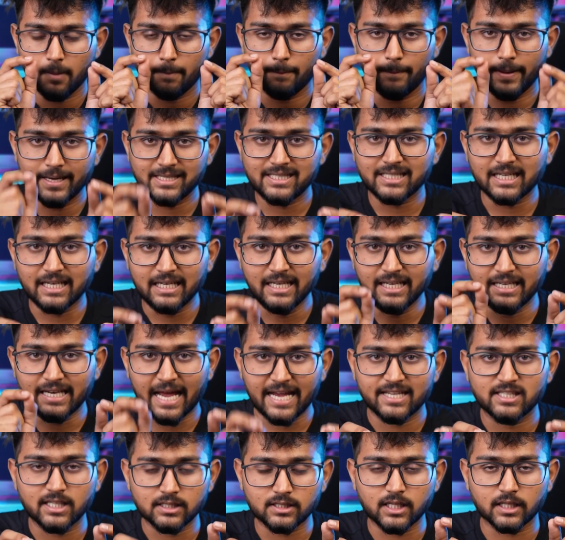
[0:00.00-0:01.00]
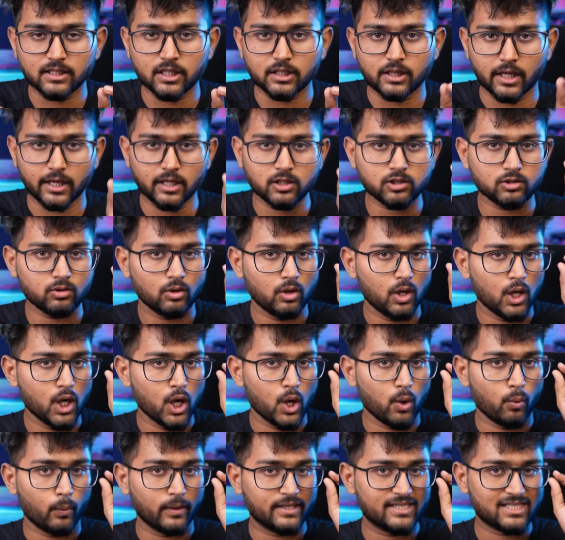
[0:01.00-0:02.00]
Basically risers are the things
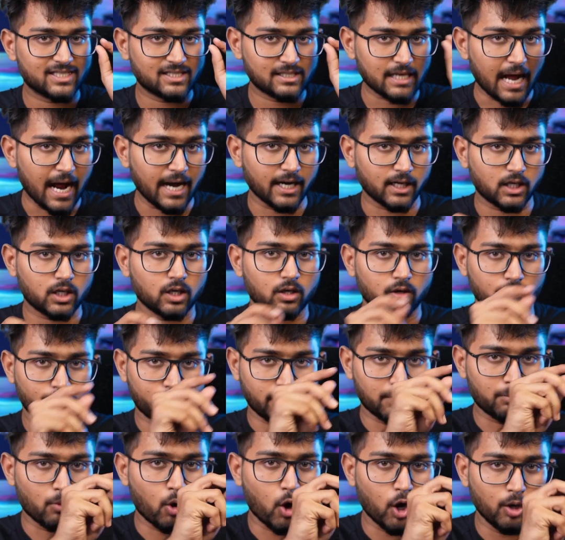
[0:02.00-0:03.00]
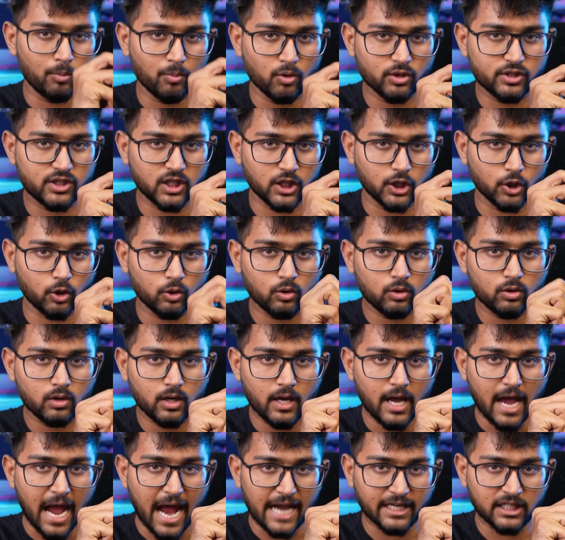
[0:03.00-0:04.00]
which start from almost zero
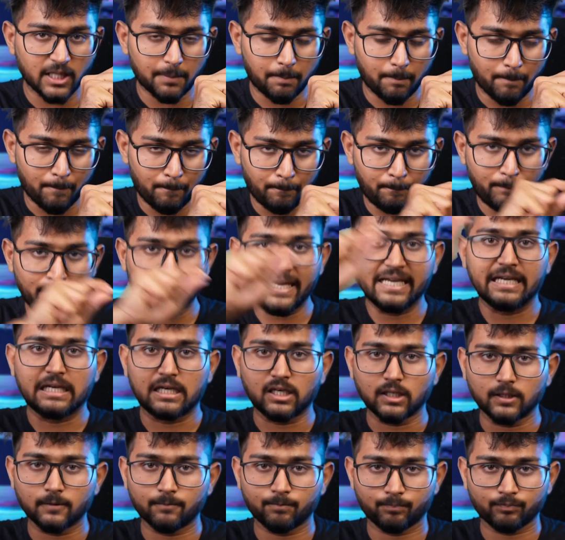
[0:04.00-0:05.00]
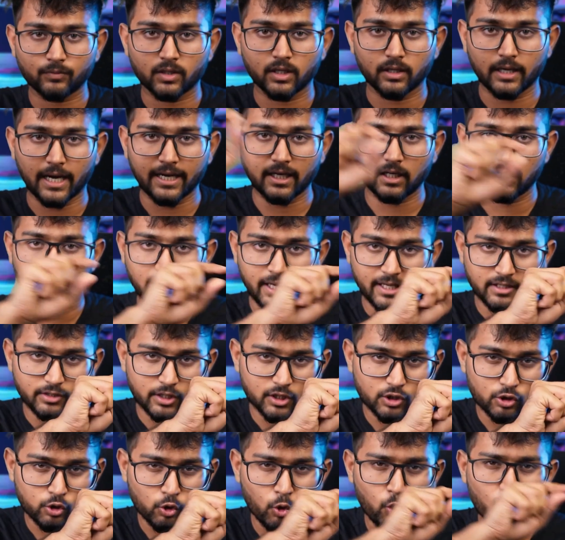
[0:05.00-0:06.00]
and they peak, right?
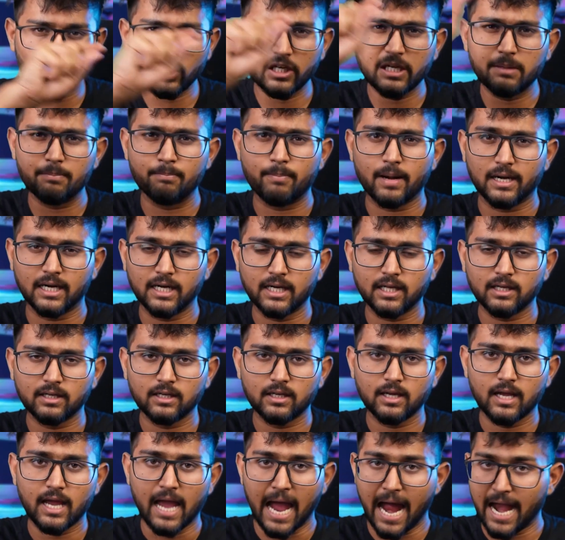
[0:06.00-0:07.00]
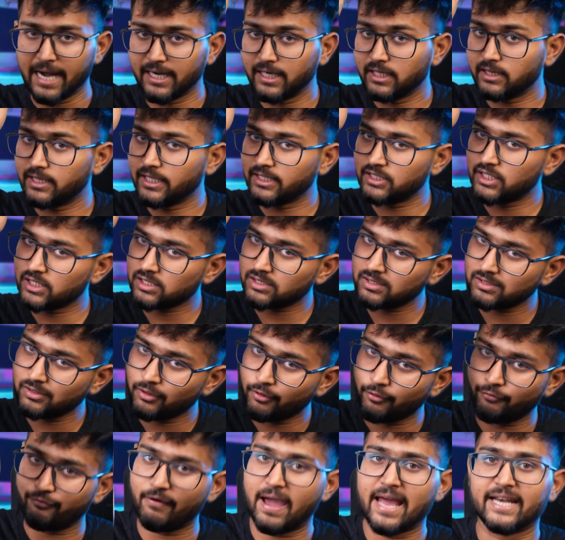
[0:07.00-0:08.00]
They slowly build and they just
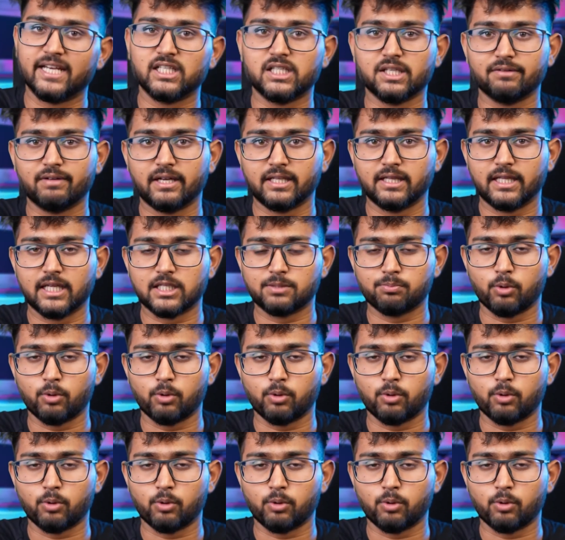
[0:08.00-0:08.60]
vanish away at this